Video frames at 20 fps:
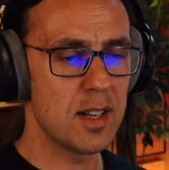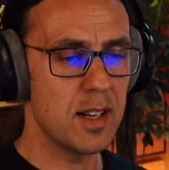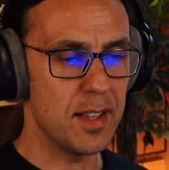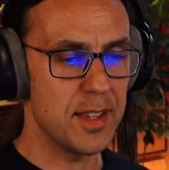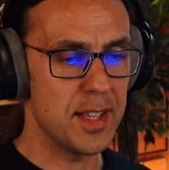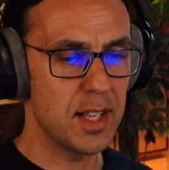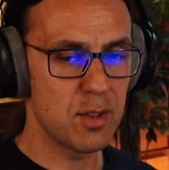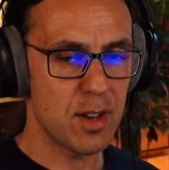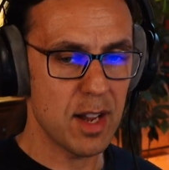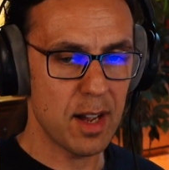
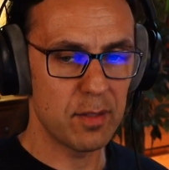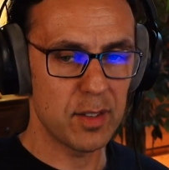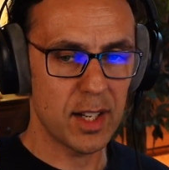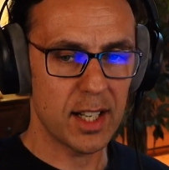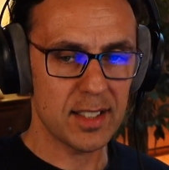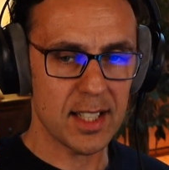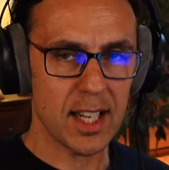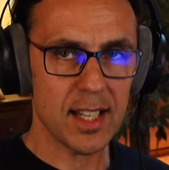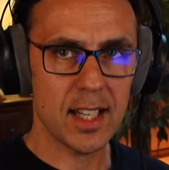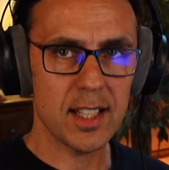And then you have
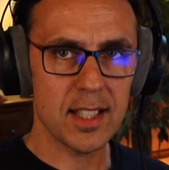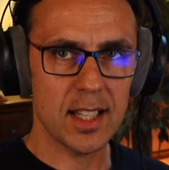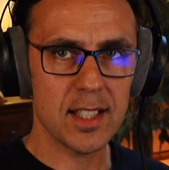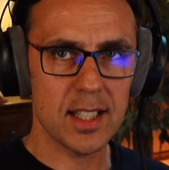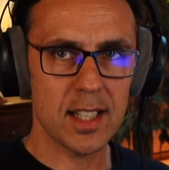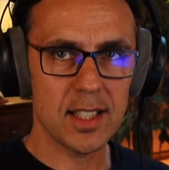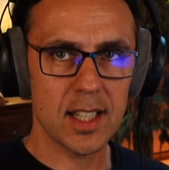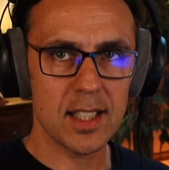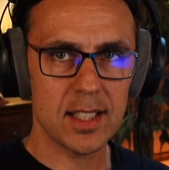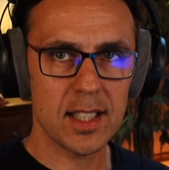like
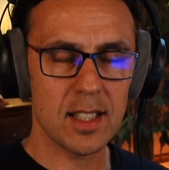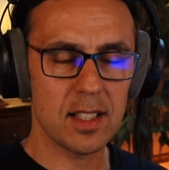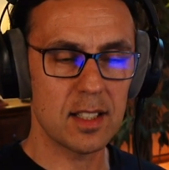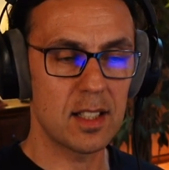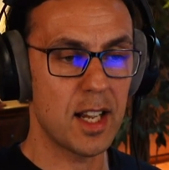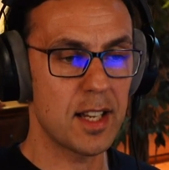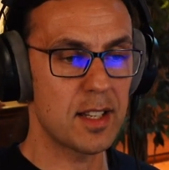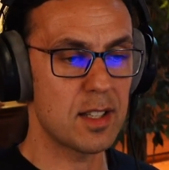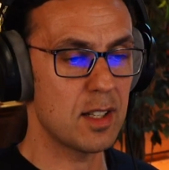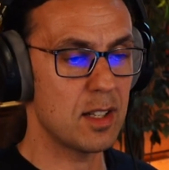
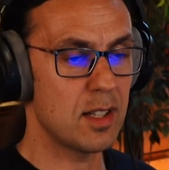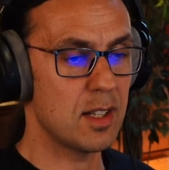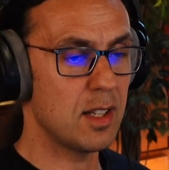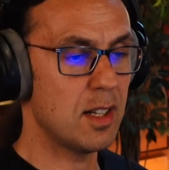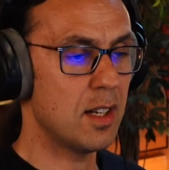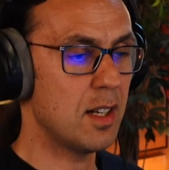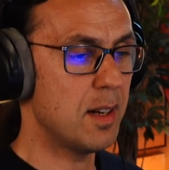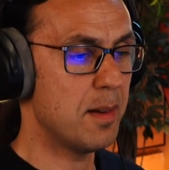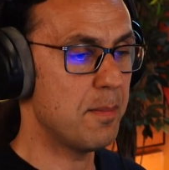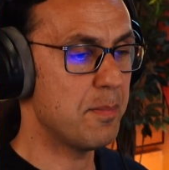like
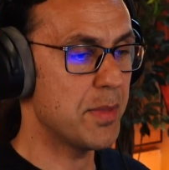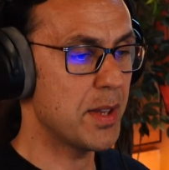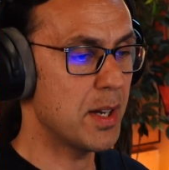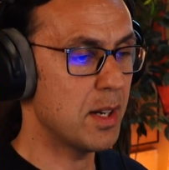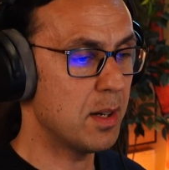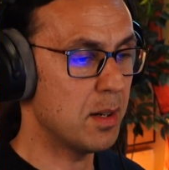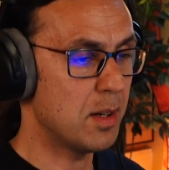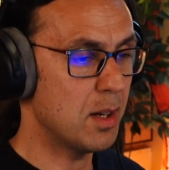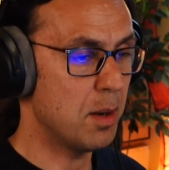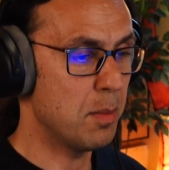
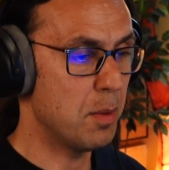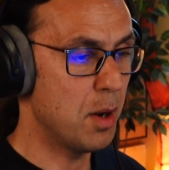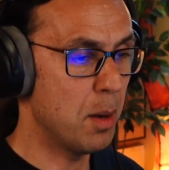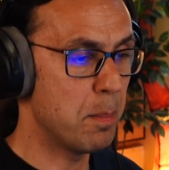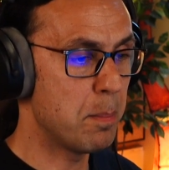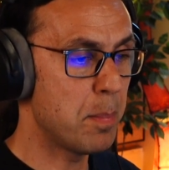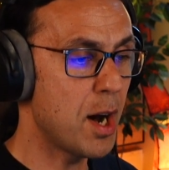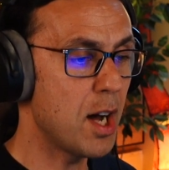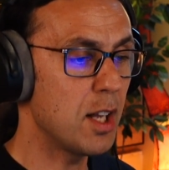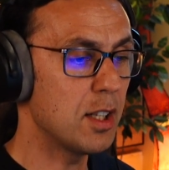a
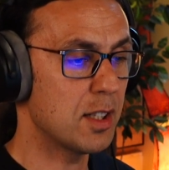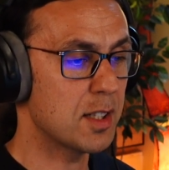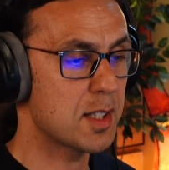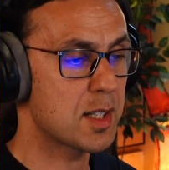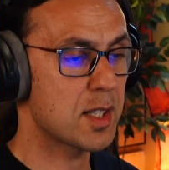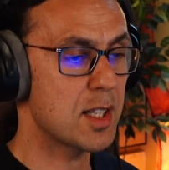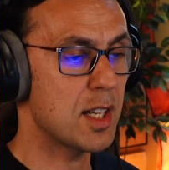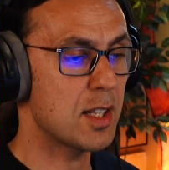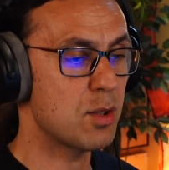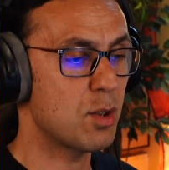
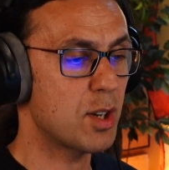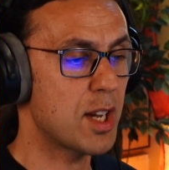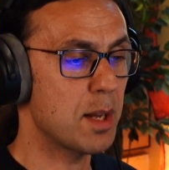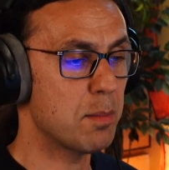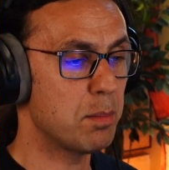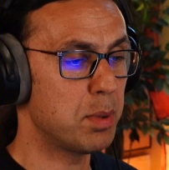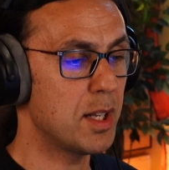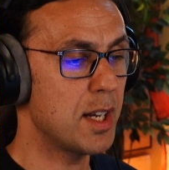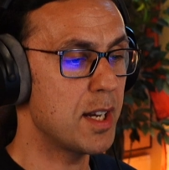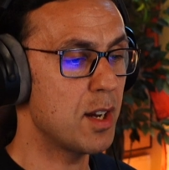pulse that you
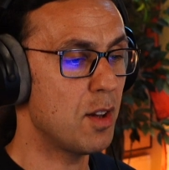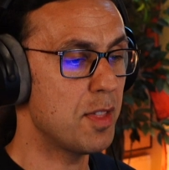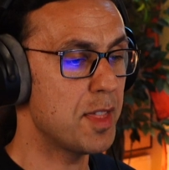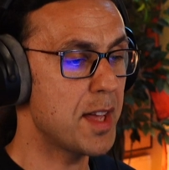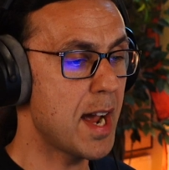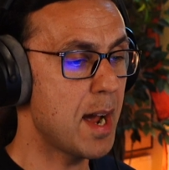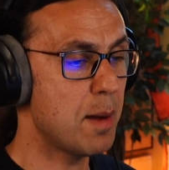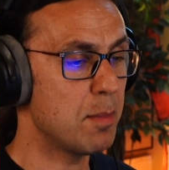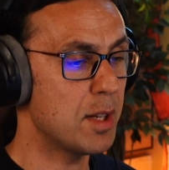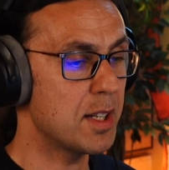can play on
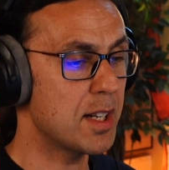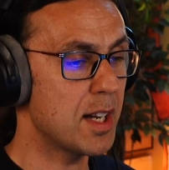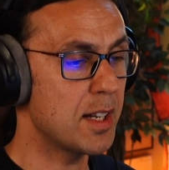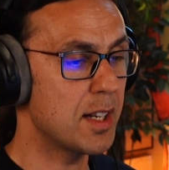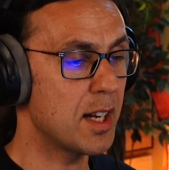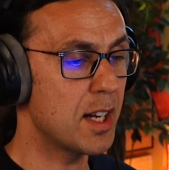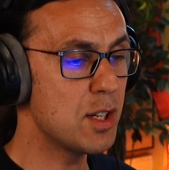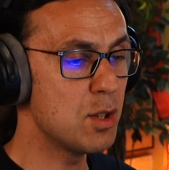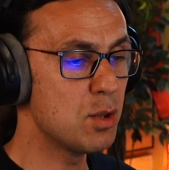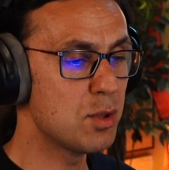the Hammond.
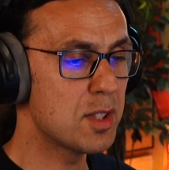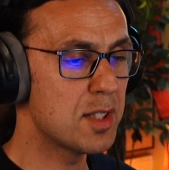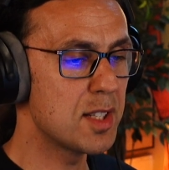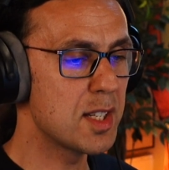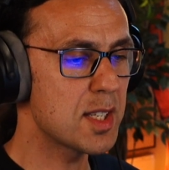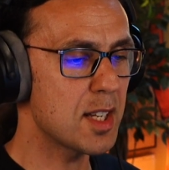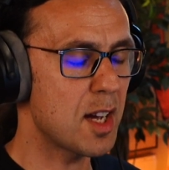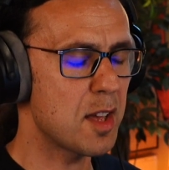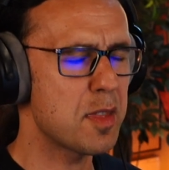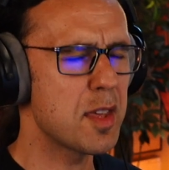And I use
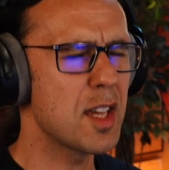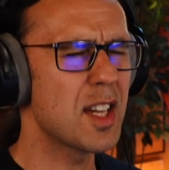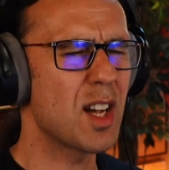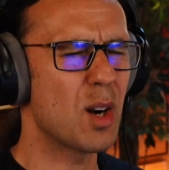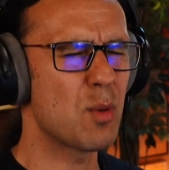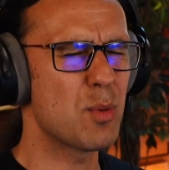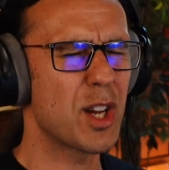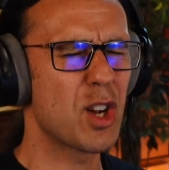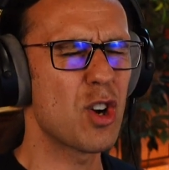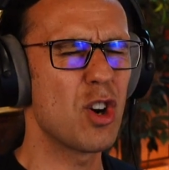this, I think I
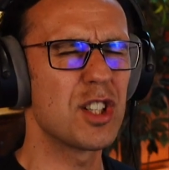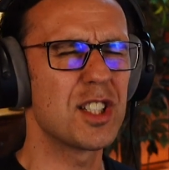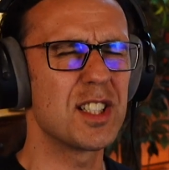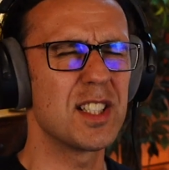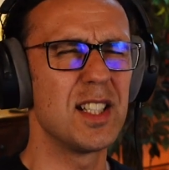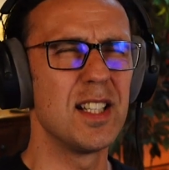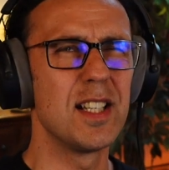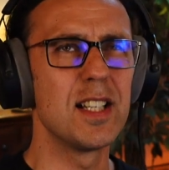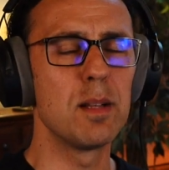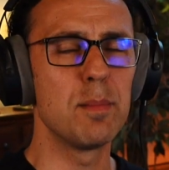recorded
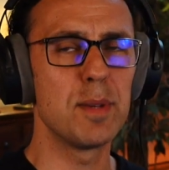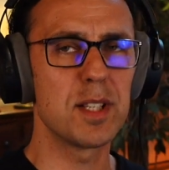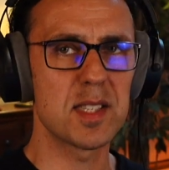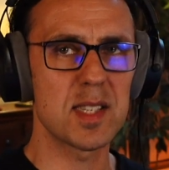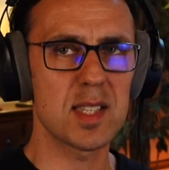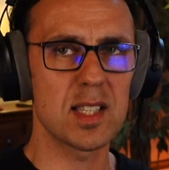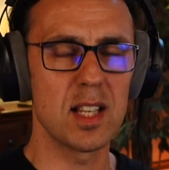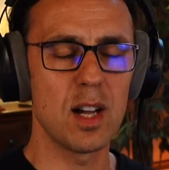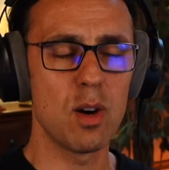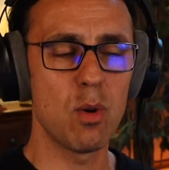it a little bit
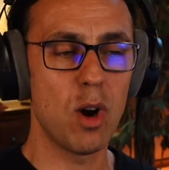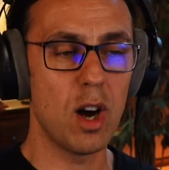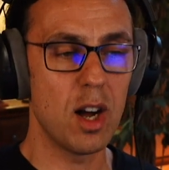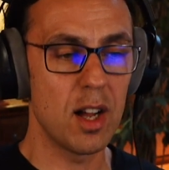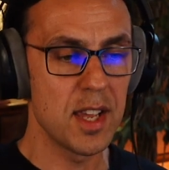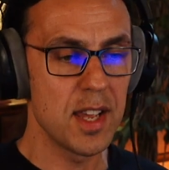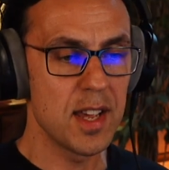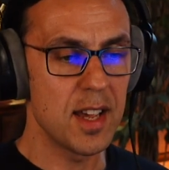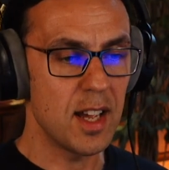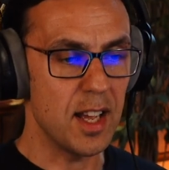slower,
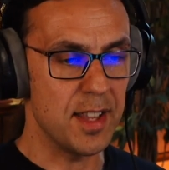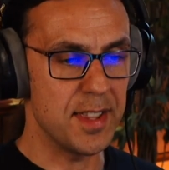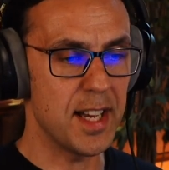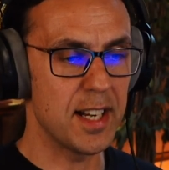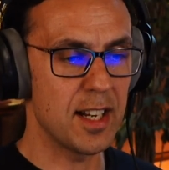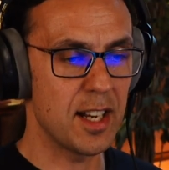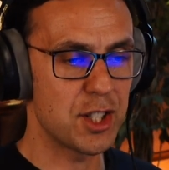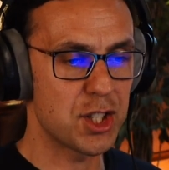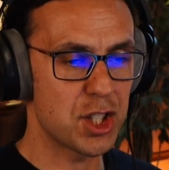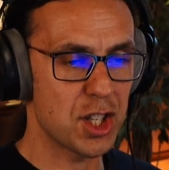and
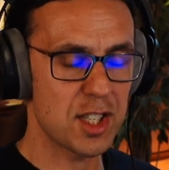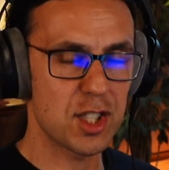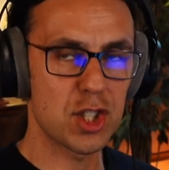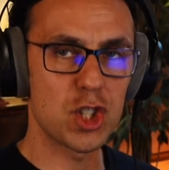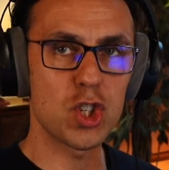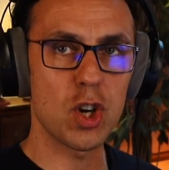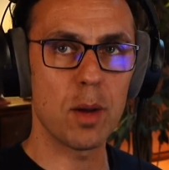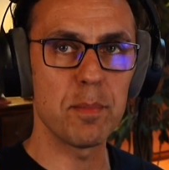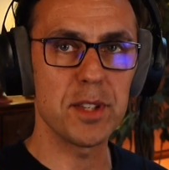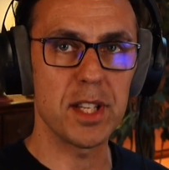then I just
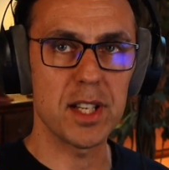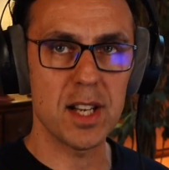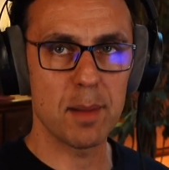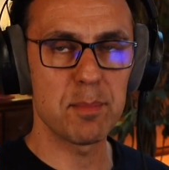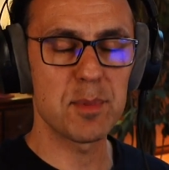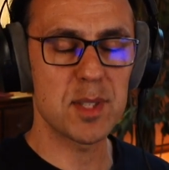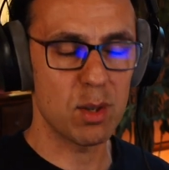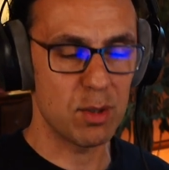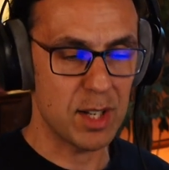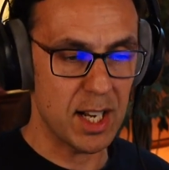chopped it
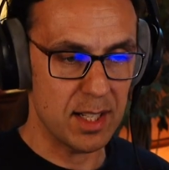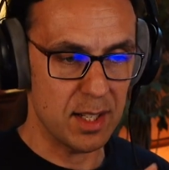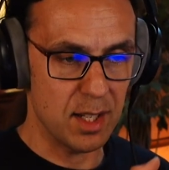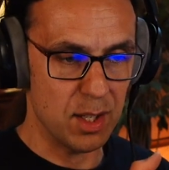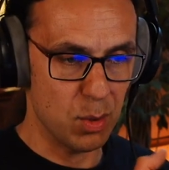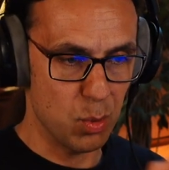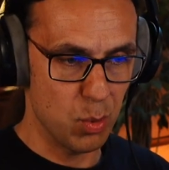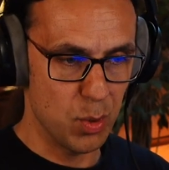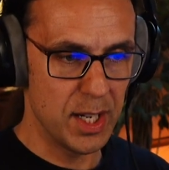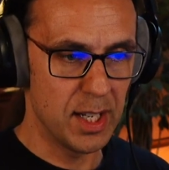up so that
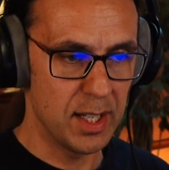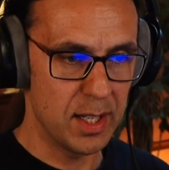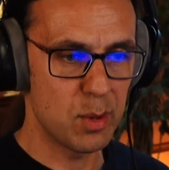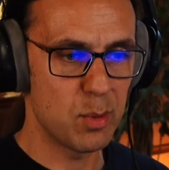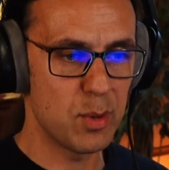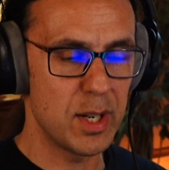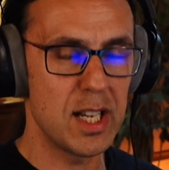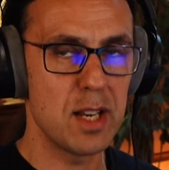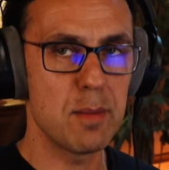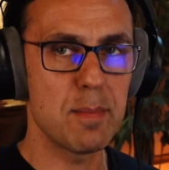it
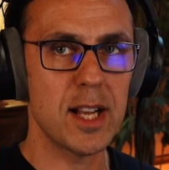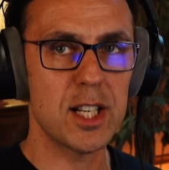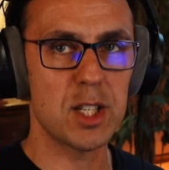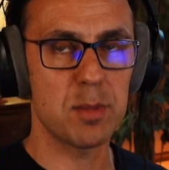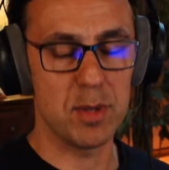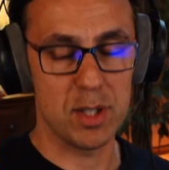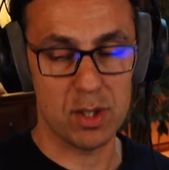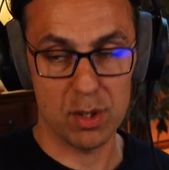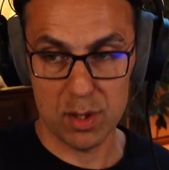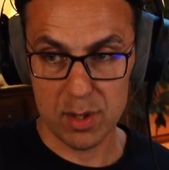really matched,
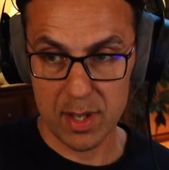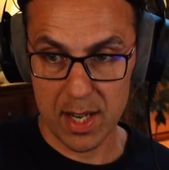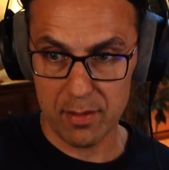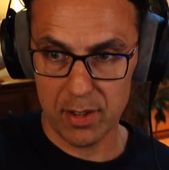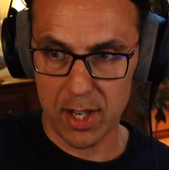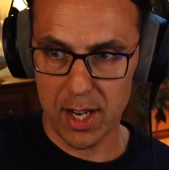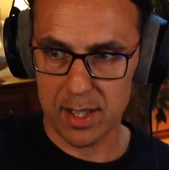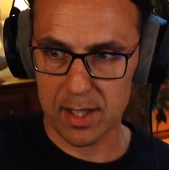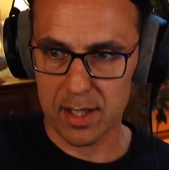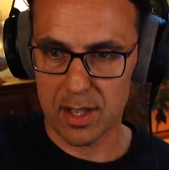because you have
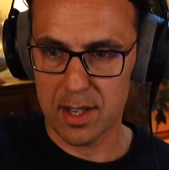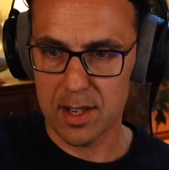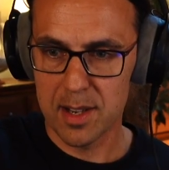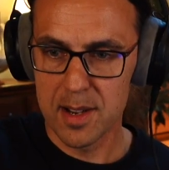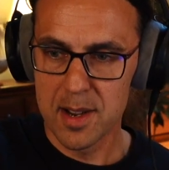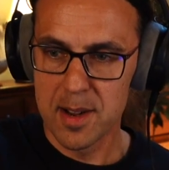like a